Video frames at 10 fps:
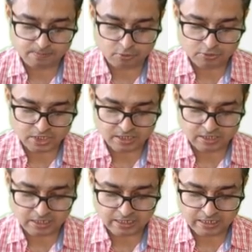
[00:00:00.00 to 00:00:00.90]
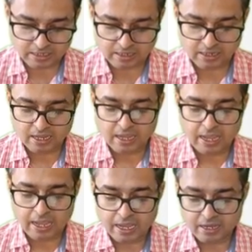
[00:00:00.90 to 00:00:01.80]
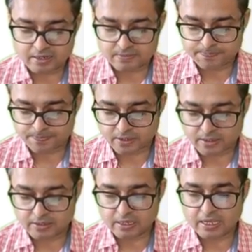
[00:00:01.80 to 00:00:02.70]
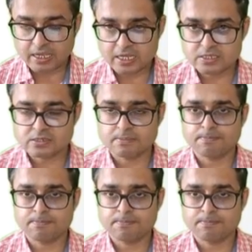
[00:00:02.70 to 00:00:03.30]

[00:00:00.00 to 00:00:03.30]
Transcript: projectile, and the age